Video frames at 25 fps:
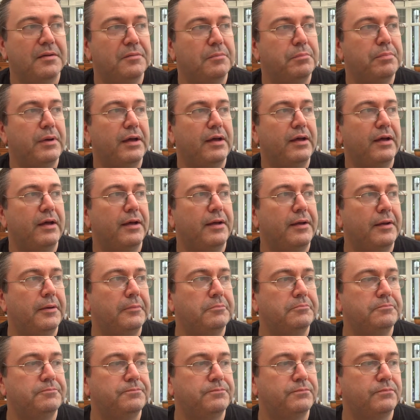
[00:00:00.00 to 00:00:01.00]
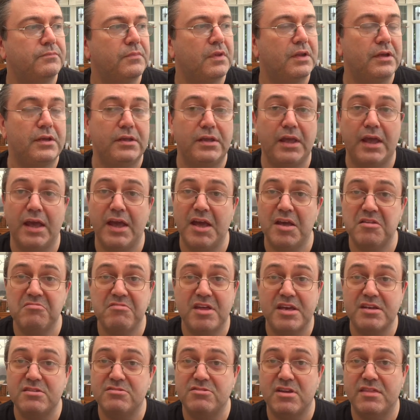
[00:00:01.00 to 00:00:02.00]
But yeah,
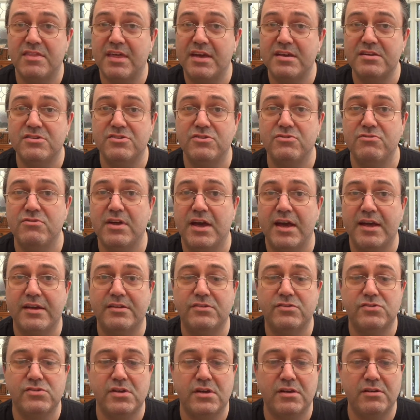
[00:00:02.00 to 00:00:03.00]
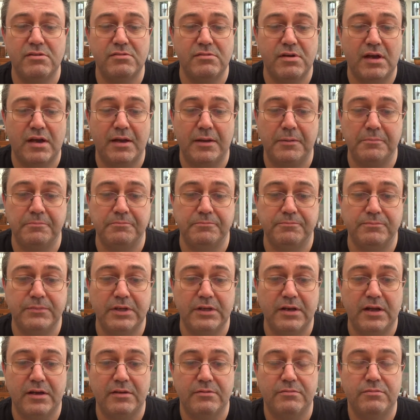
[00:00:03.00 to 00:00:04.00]
they do that. So
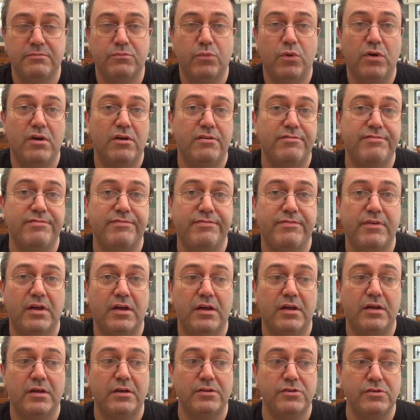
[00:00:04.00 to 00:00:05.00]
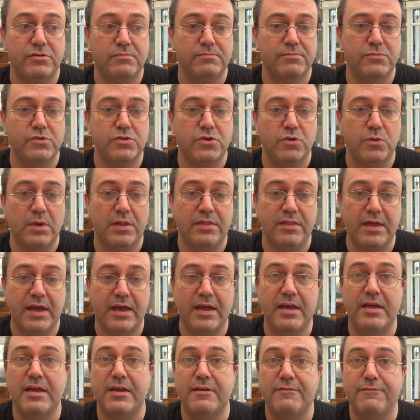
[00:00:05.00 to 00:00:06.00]
you know, worth doing
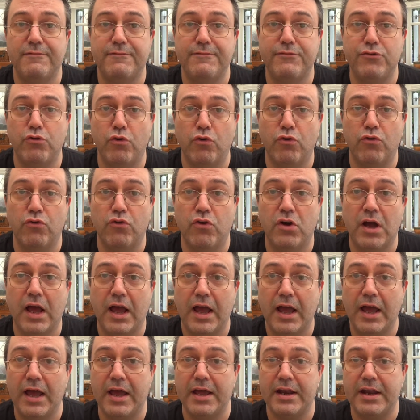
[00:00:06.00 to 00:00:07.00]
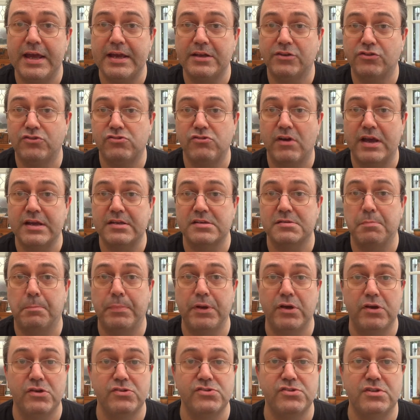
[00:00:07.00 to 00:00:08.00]
that if you're an extract
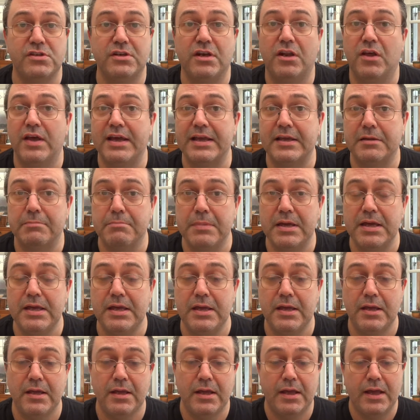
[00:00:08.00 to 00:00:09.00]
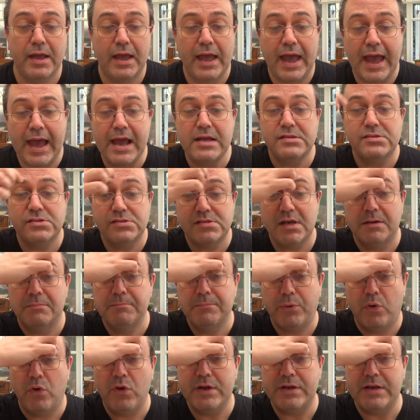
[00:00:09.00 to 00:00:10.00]
person like me. At
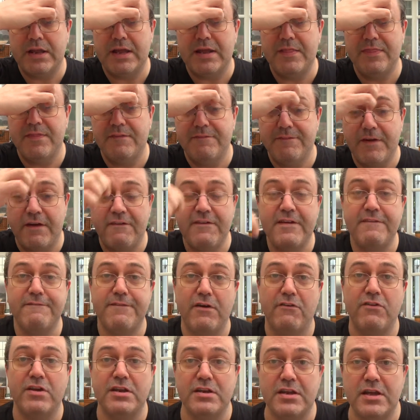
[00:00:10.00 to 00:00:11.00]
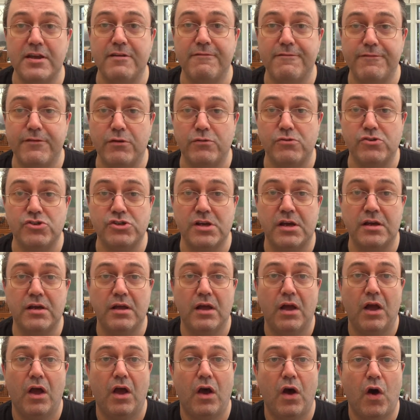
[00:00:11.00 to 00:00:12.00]
some point in the very, very near future,
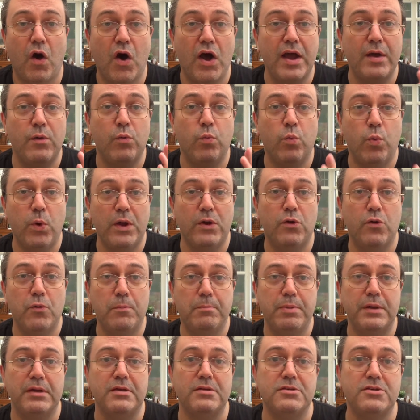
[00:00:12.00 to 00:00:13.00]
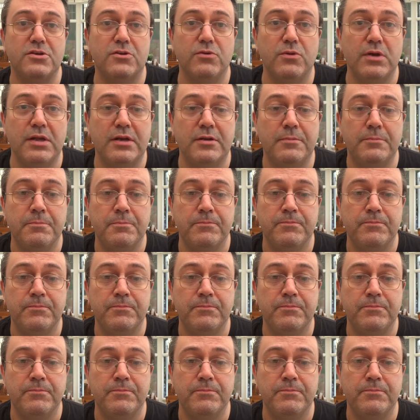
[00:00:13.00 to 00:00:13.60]
I will be doing